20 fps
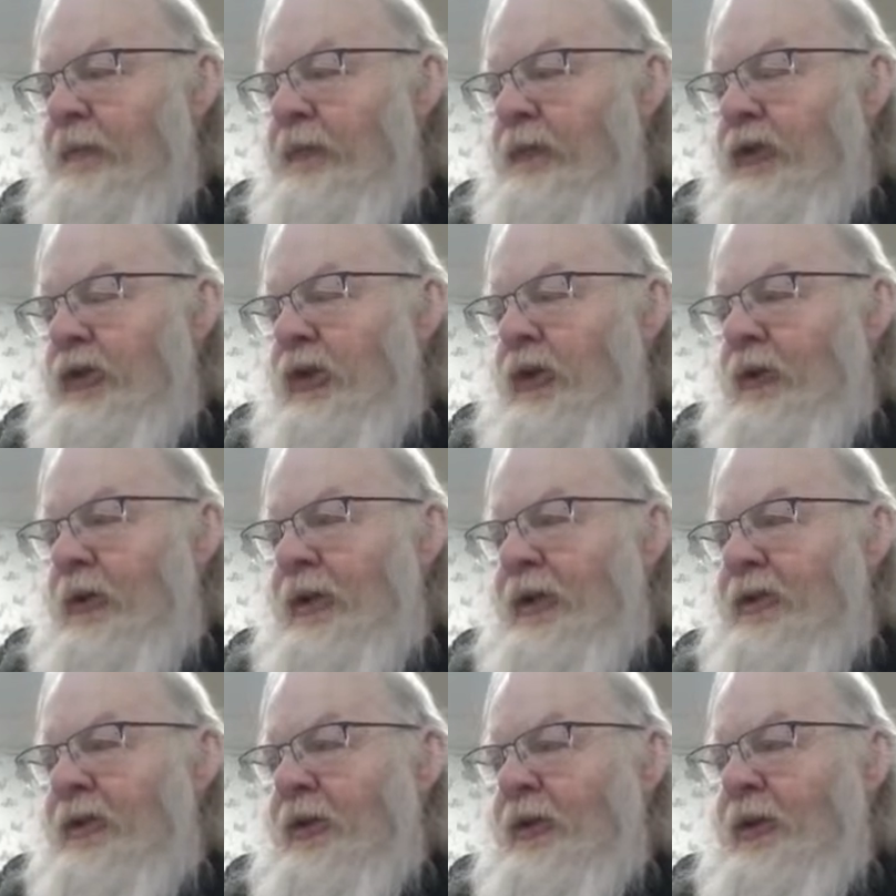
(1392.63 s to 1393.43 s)
So
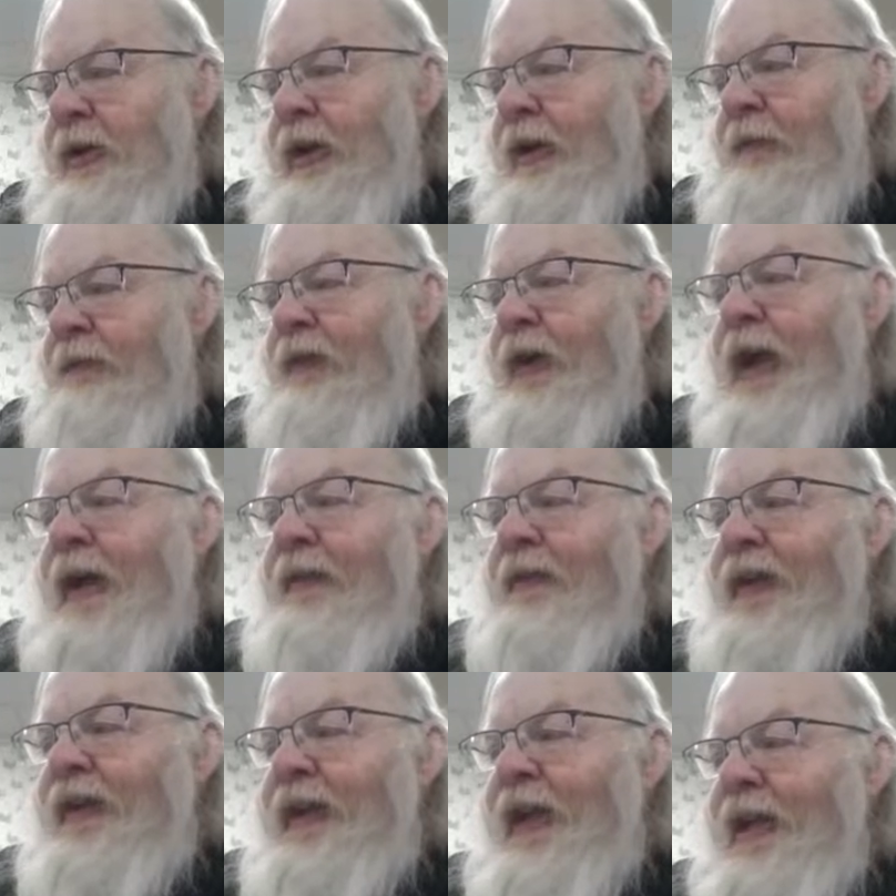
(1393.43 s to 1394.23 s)
he took like
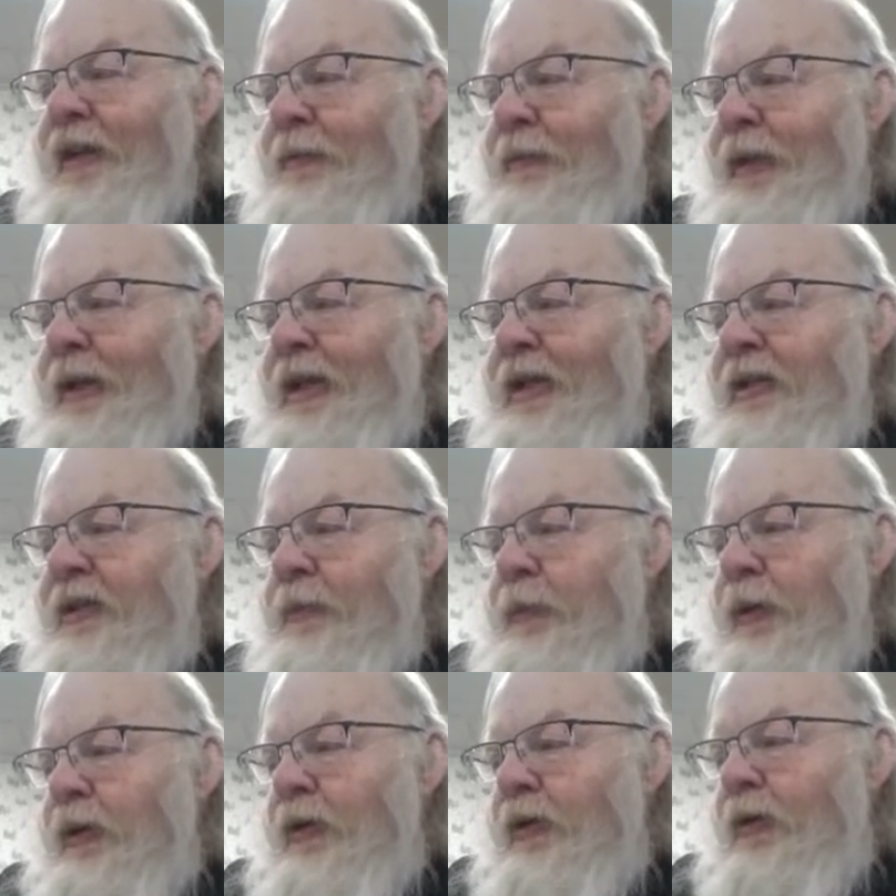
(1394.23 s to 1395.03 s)
5 to 10 minutes
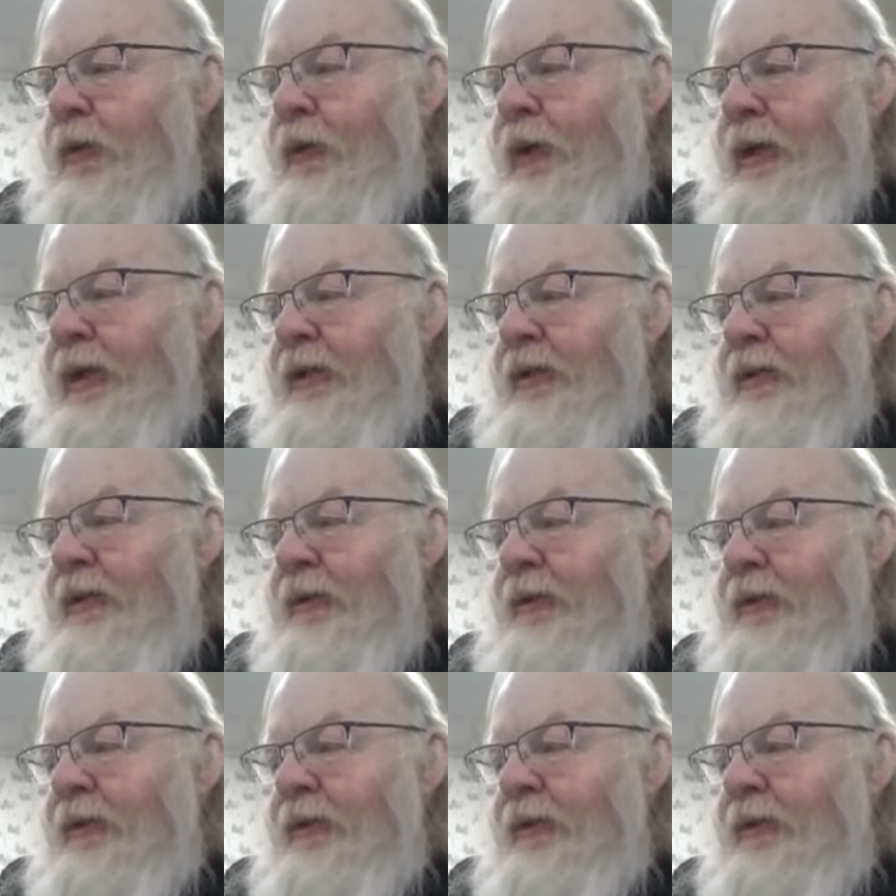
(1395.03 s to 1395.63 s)
per coin.